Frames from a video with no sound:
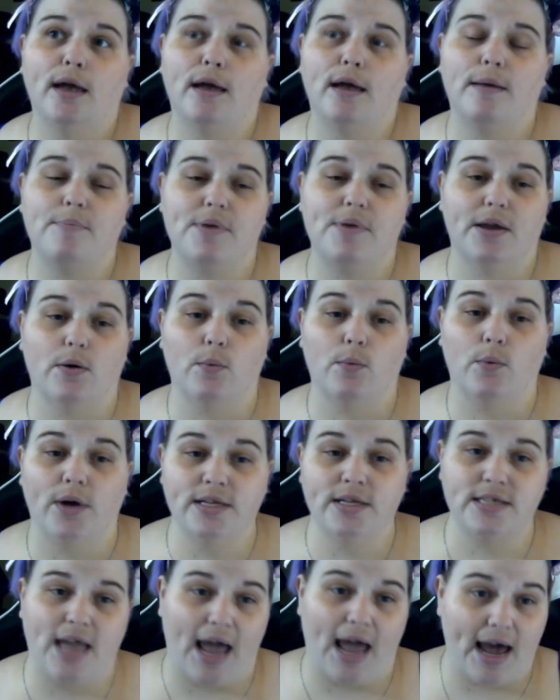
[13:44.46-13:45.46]
pick
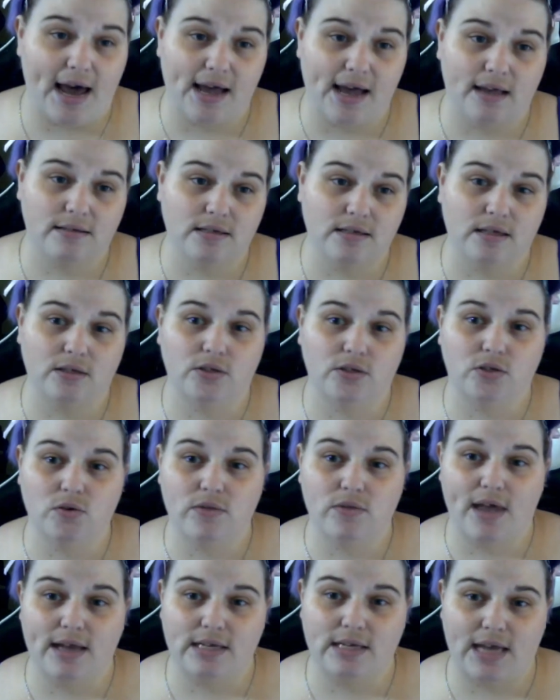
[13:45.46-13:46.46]
one task, do
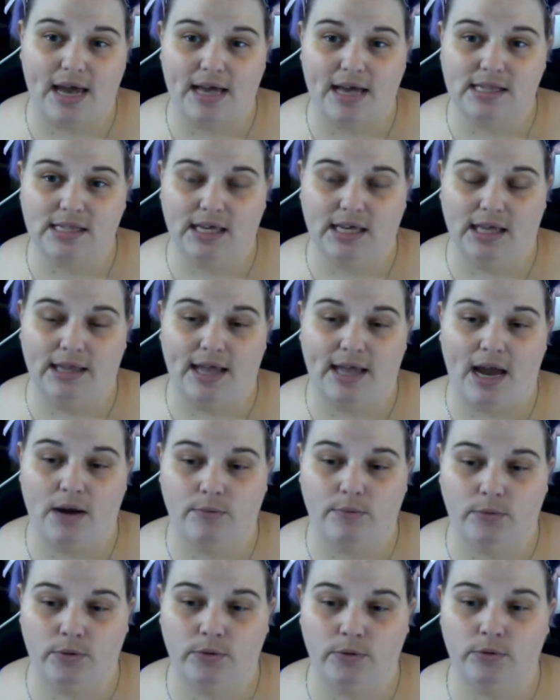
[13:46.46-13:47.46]
that task in that
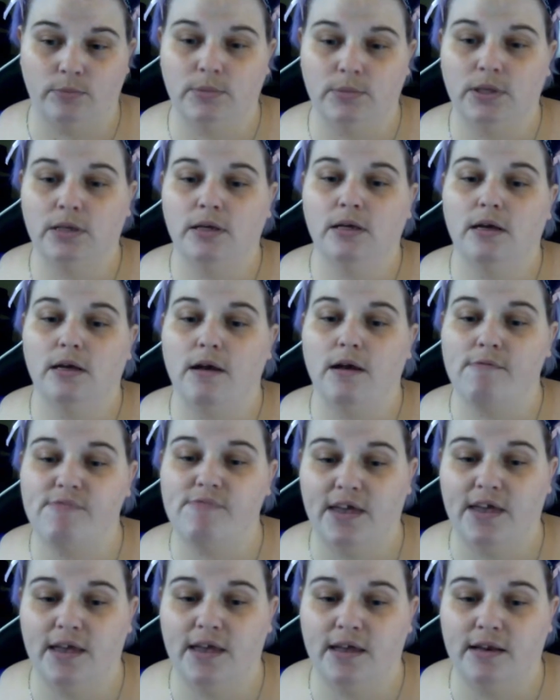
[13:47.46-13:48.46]
room, and
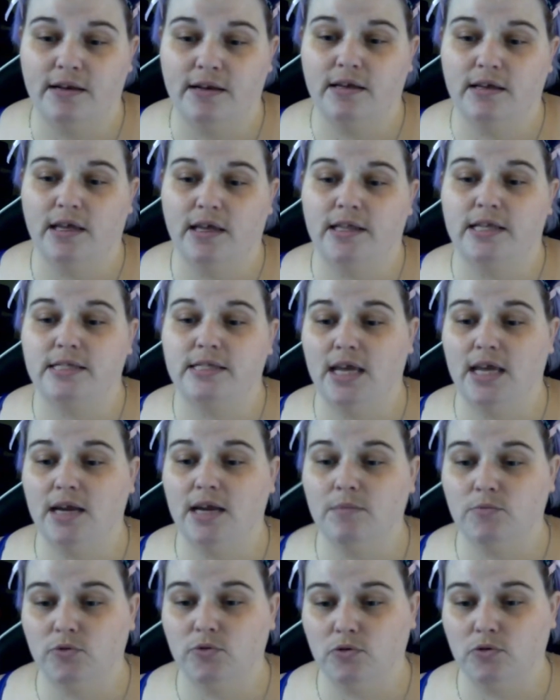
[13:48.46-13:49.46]
then in the
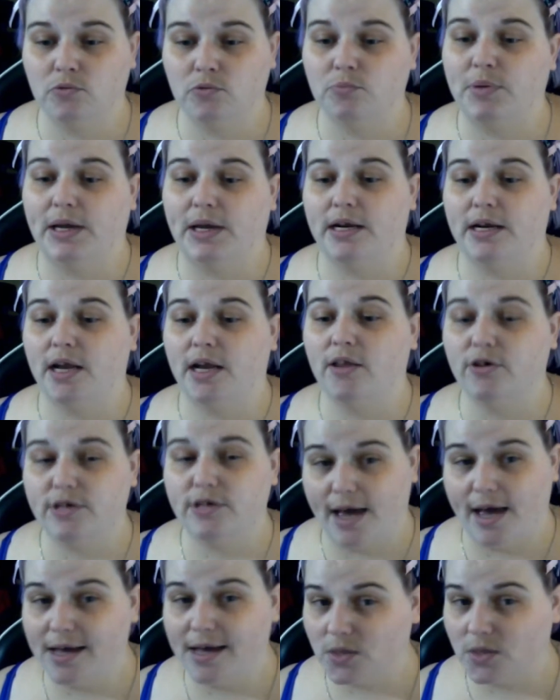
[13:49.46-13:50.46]
same room, pick another
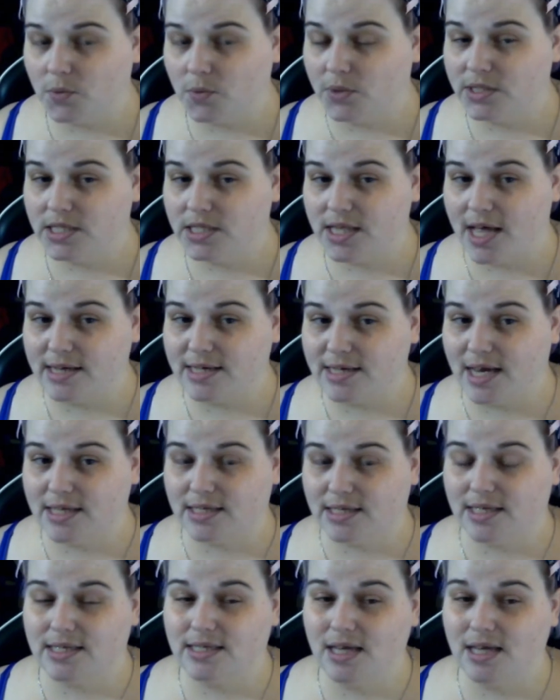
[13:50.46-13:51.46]
task once that task
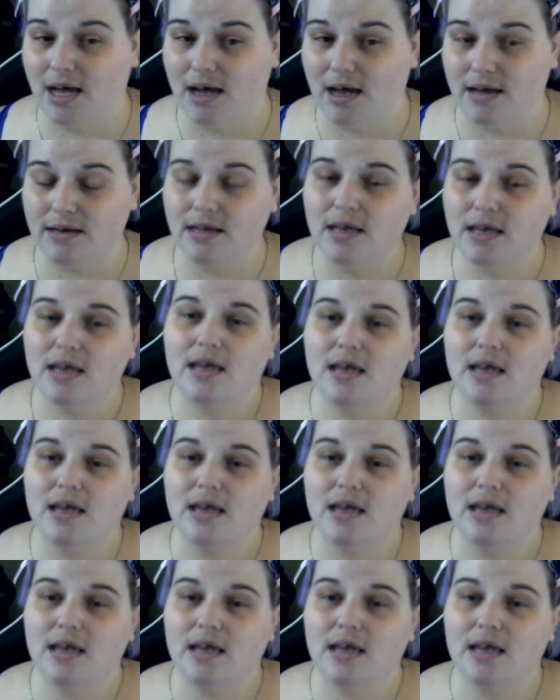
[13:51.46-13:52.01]
is done.